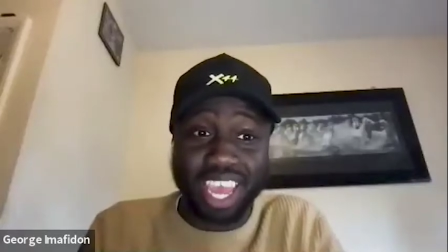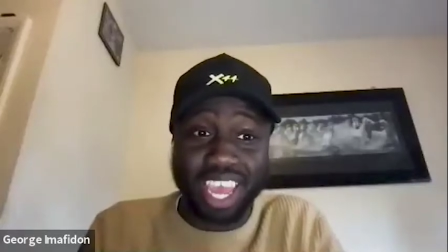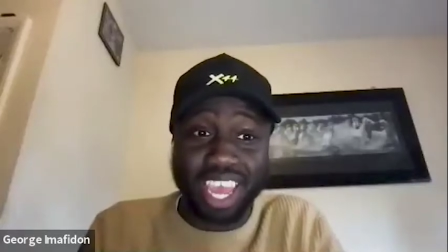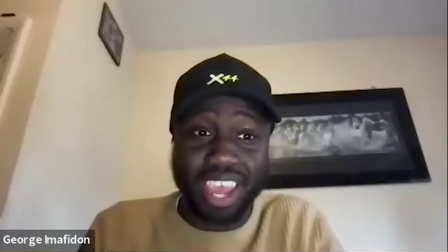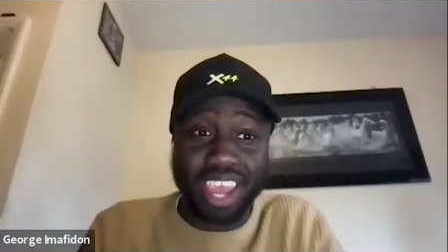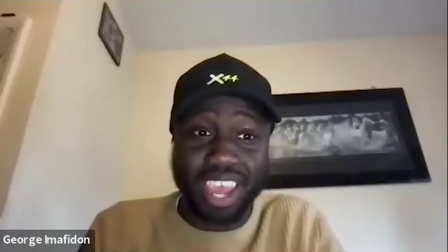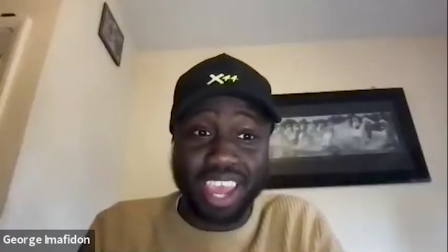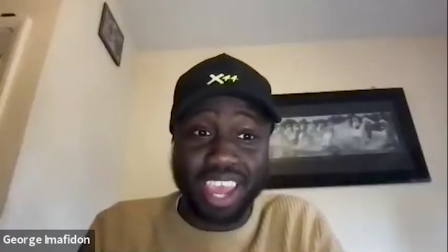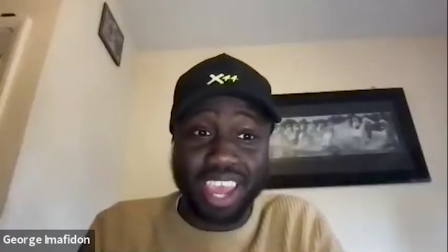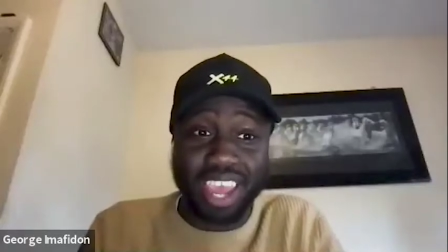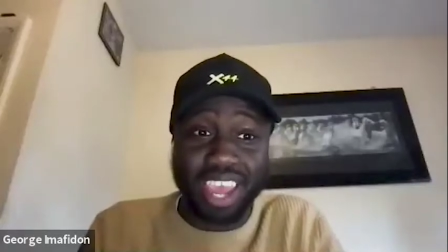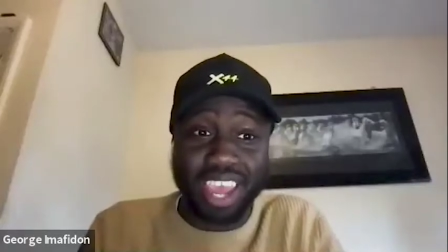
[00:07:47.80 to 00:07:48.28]

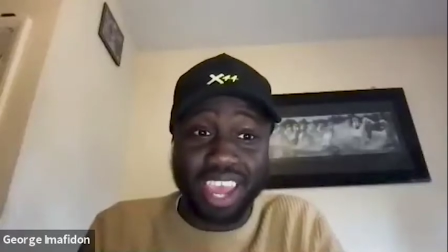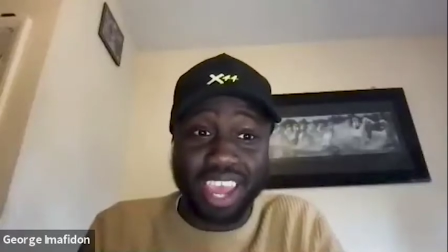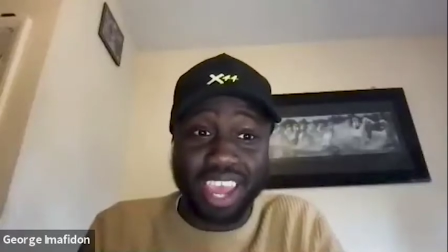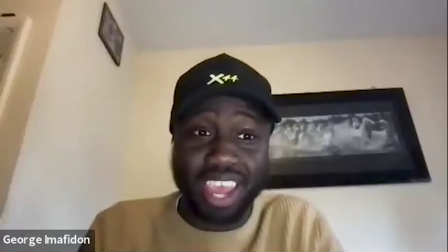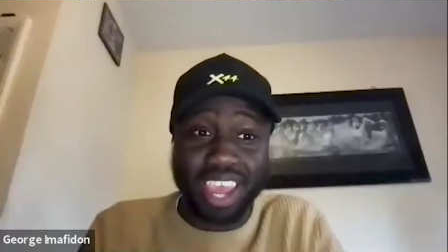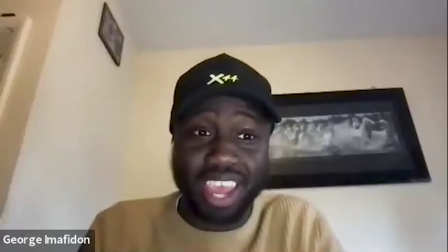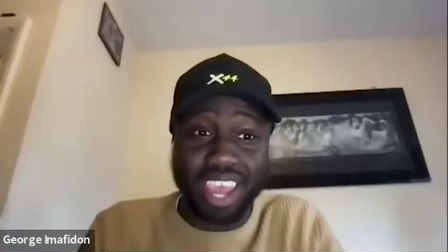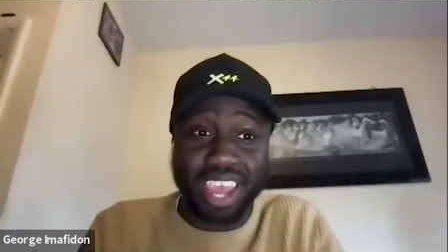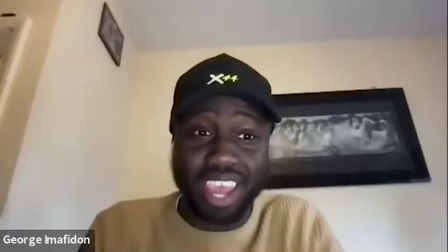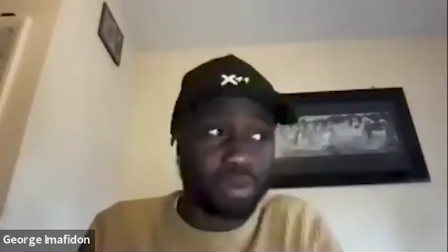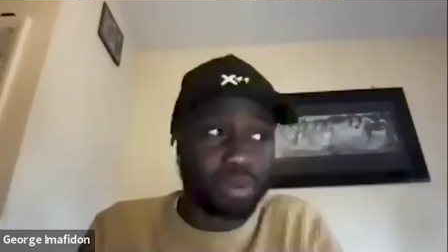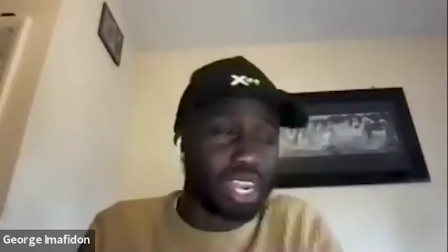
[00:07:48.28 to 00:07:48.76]
if I
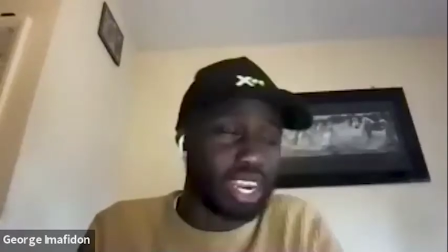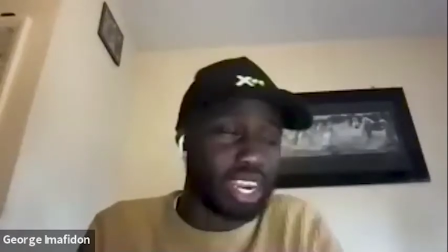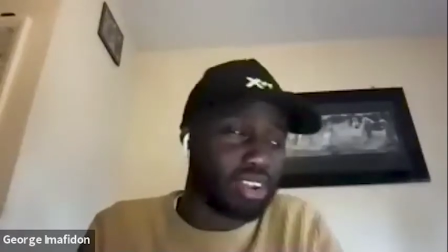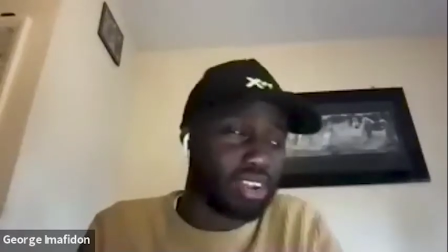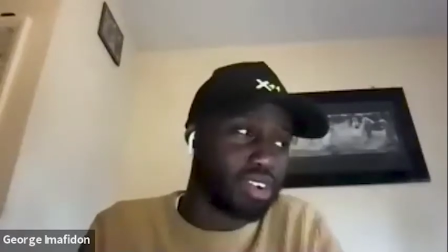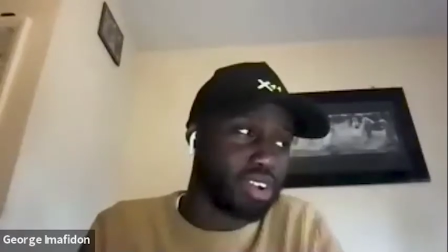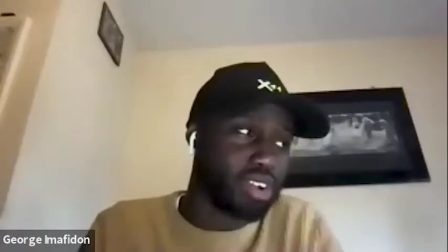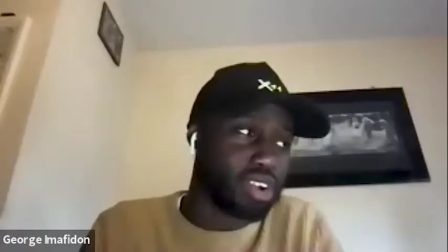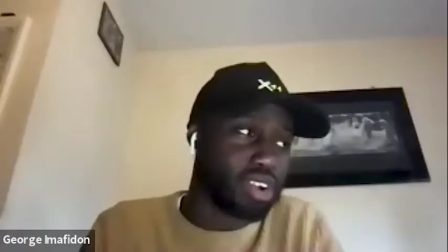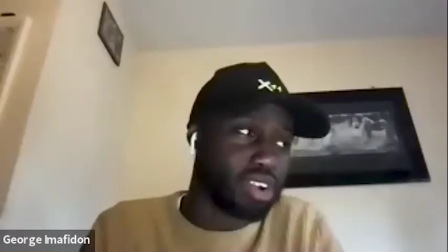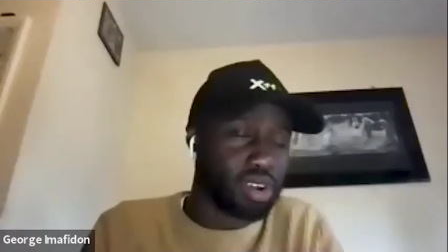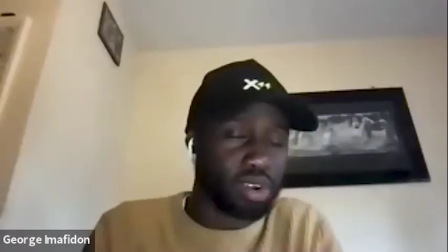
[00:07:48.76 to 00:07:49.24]
am
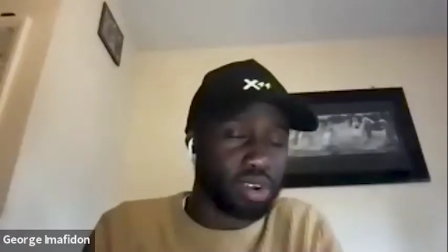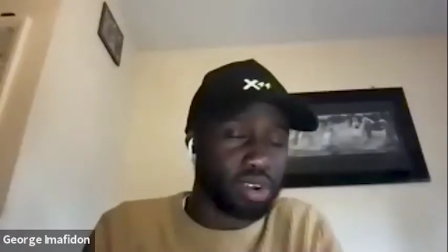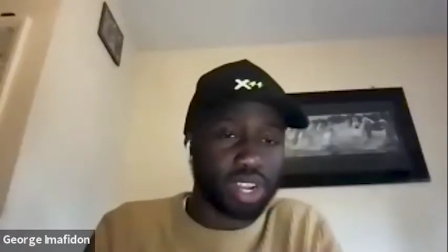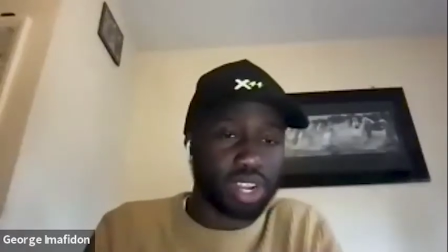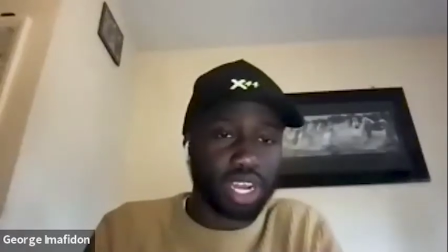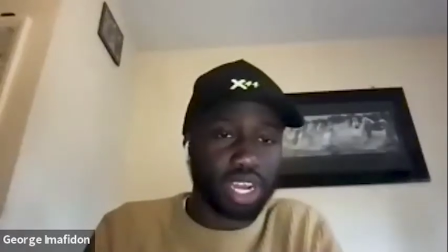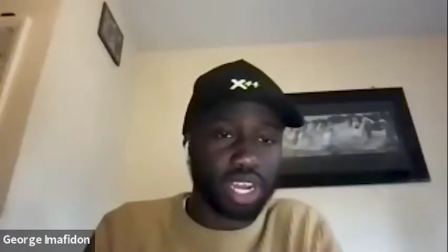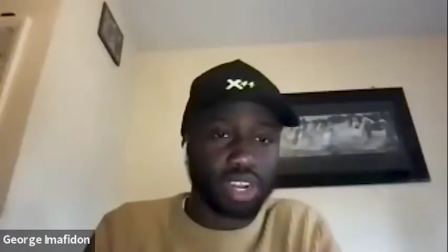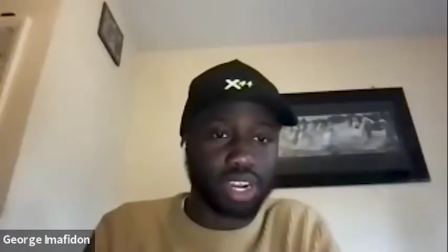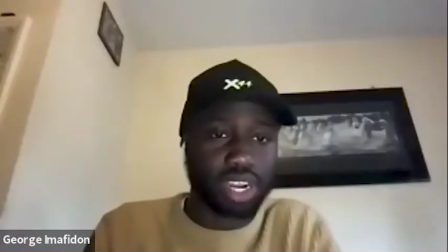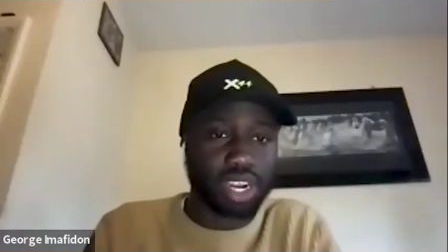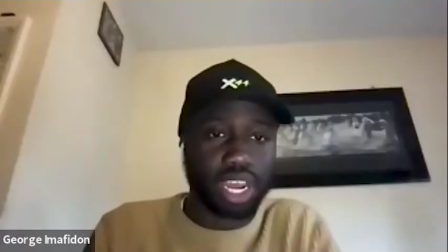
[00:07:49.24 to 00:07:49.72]
kind of going to
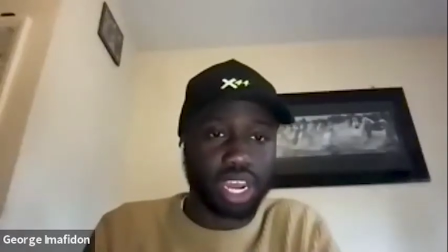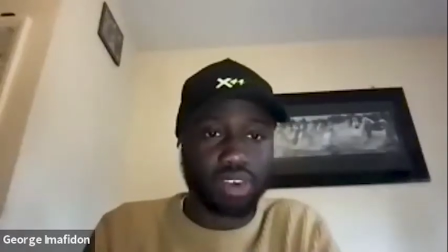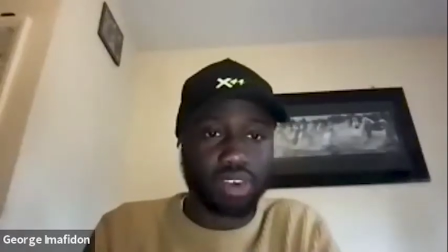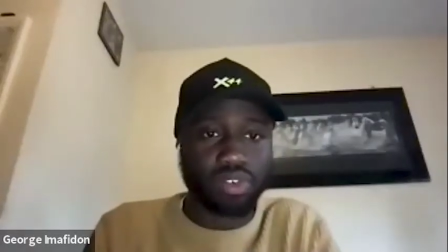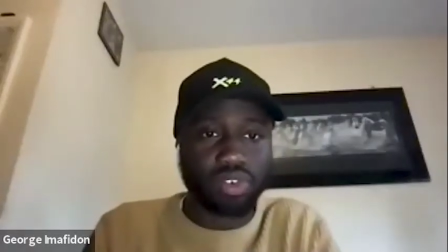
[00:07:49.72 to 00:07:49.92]
go down